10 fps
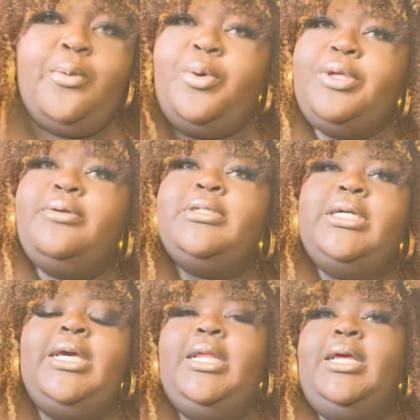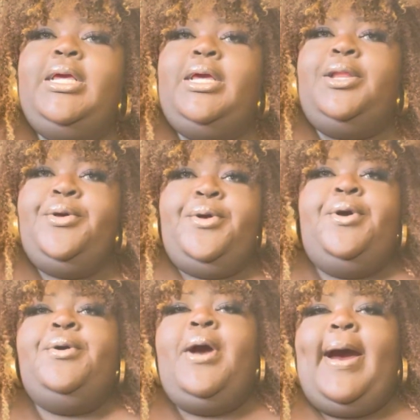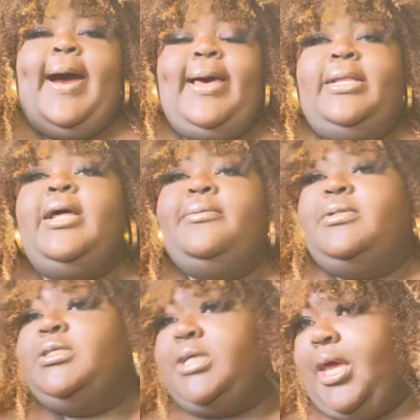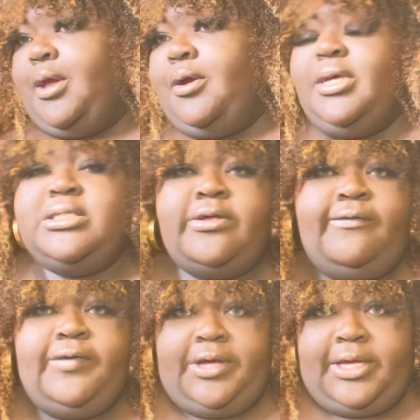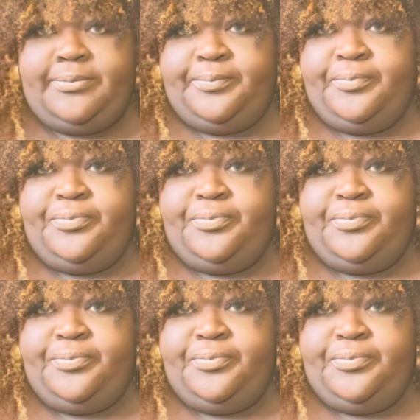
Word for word: when you see it again. I love this hair. It's fun.